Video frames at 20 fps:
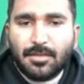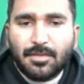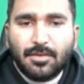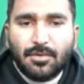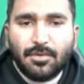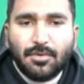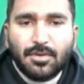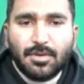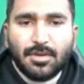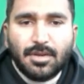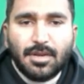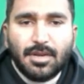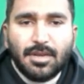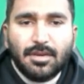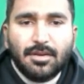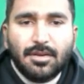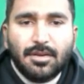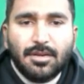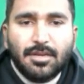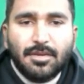Okay,
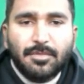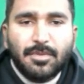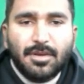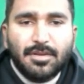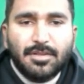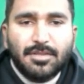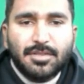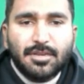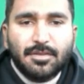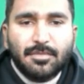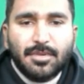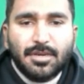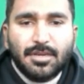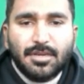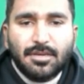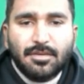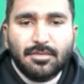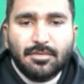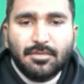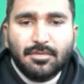click on enable editing
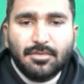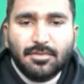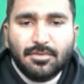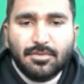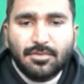button.